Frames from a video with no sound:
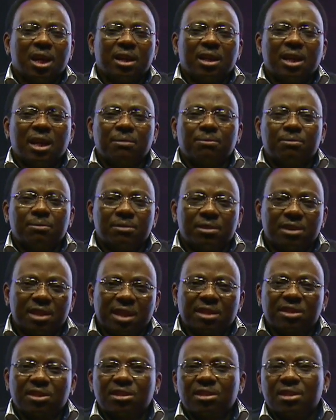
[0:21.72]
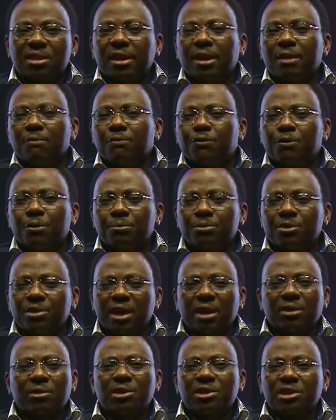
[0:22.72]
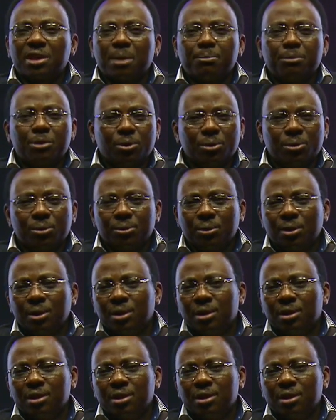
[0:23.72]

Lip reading: And our text is taken from 2 Samuel